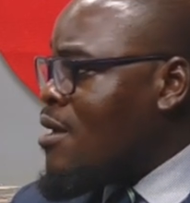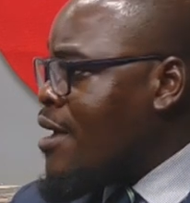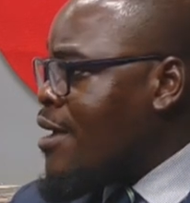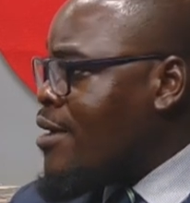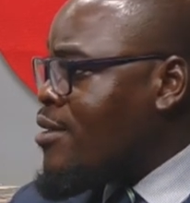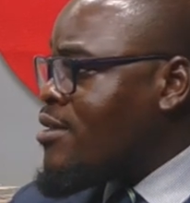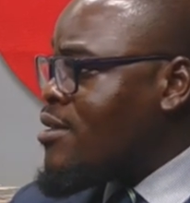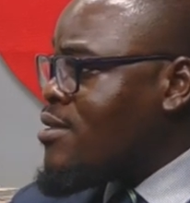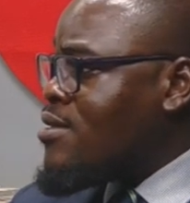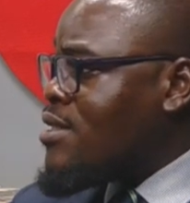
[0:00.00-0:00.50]

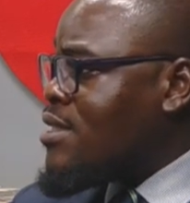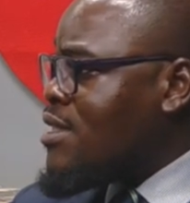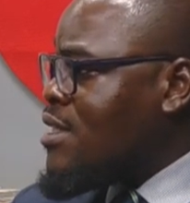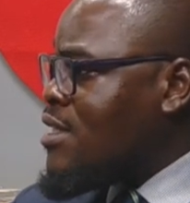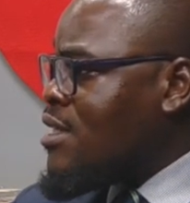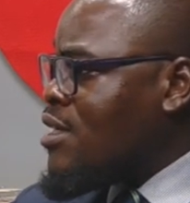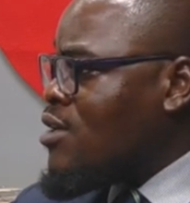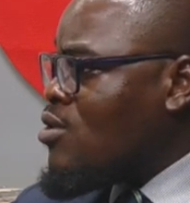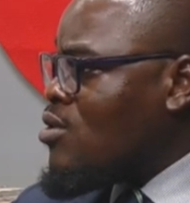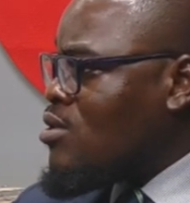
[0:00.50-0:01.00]
elders in
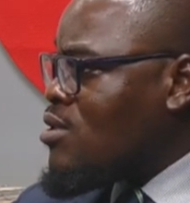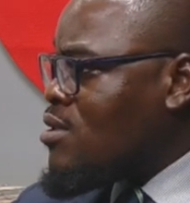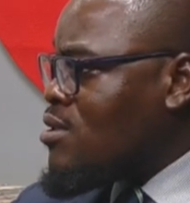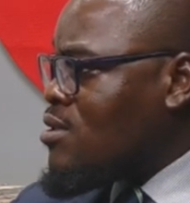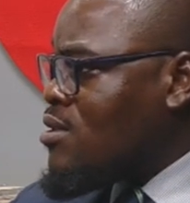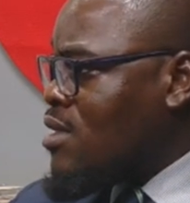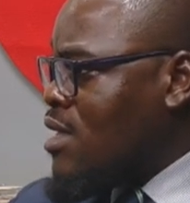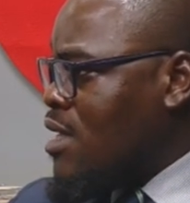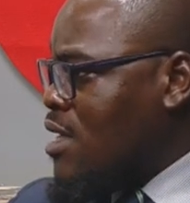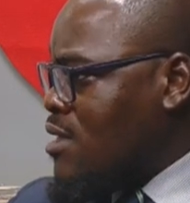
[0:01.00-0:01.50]
the
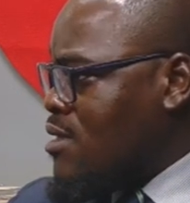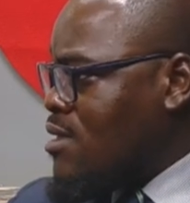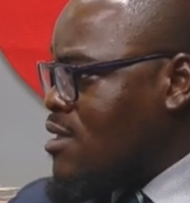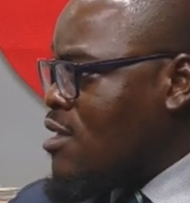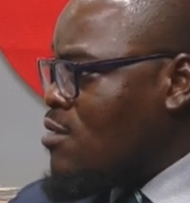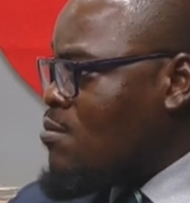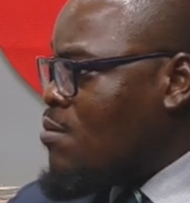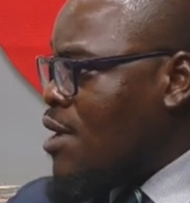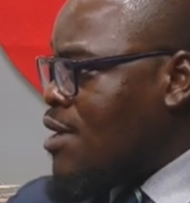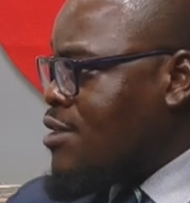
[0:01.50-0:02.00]

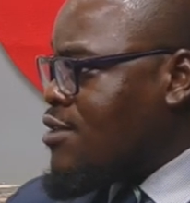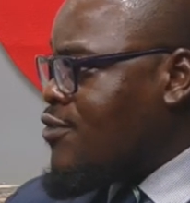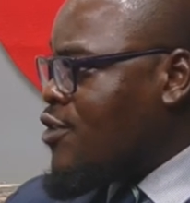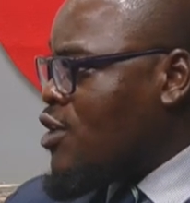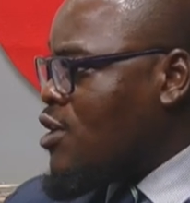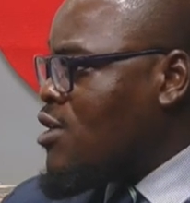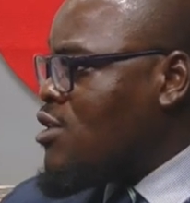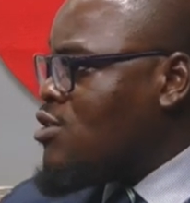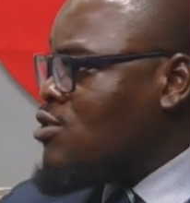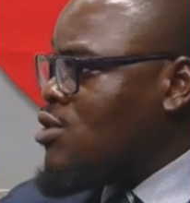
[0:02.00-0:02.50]
northeastern part of the
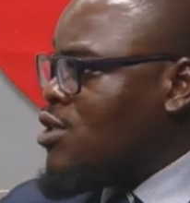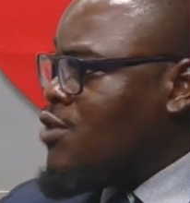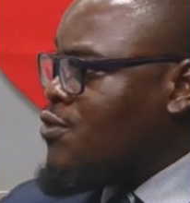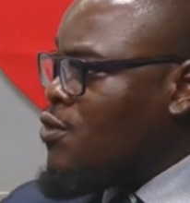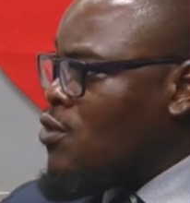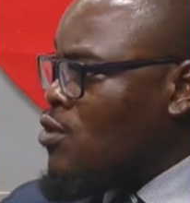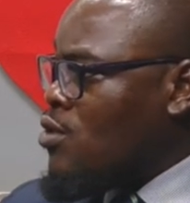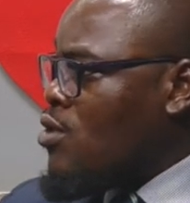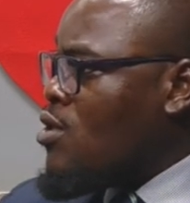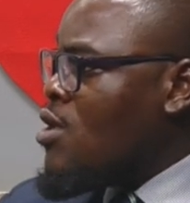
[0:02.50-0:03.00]
country
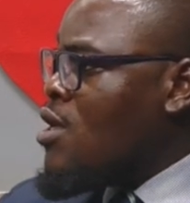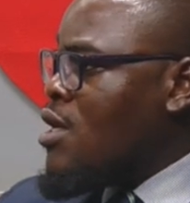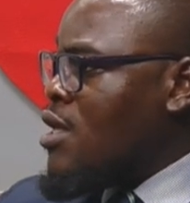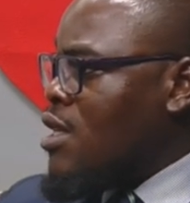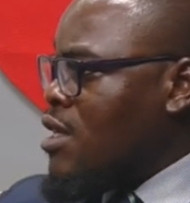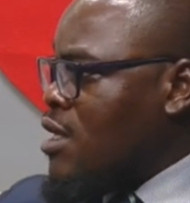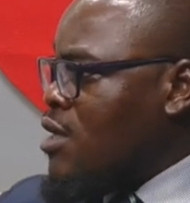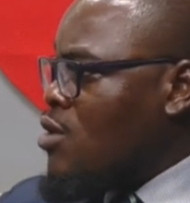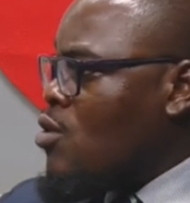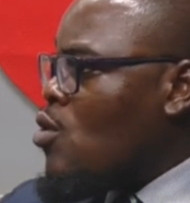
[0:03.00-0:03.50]
for
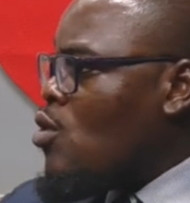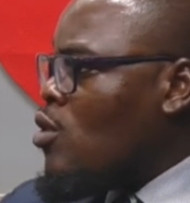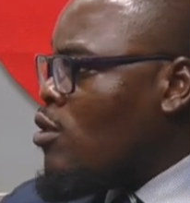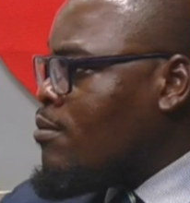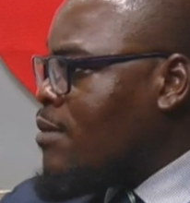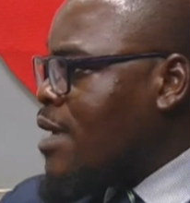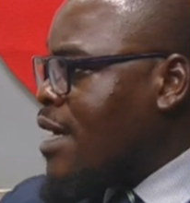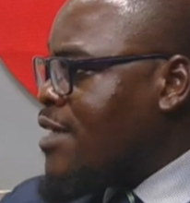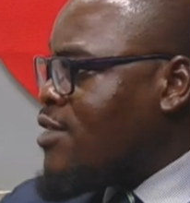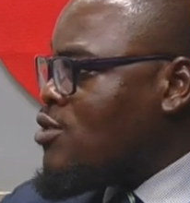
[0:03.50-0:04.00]
the coal
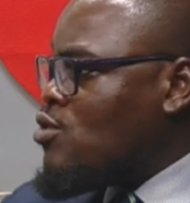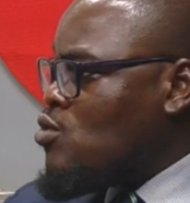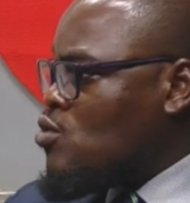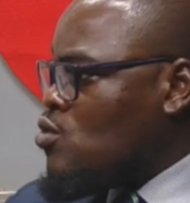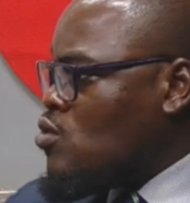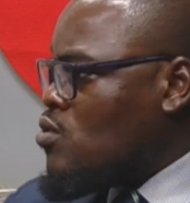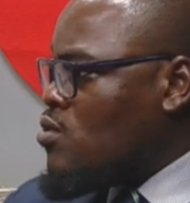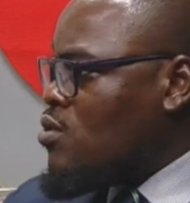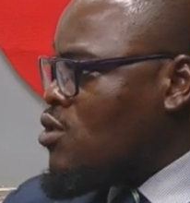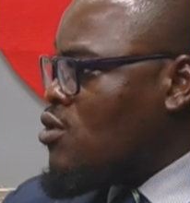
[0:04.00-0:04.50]
mine to
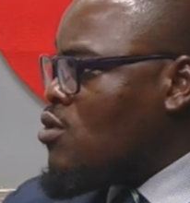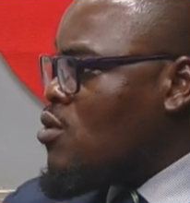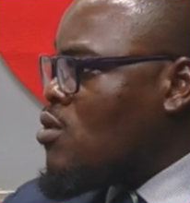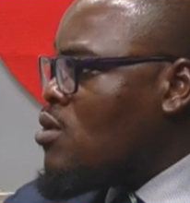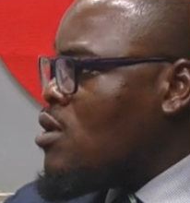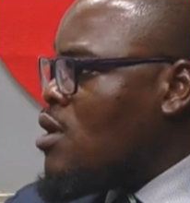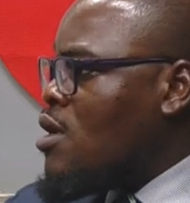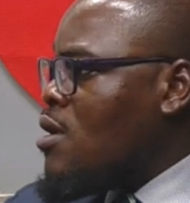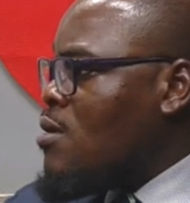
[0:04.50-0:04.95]
you know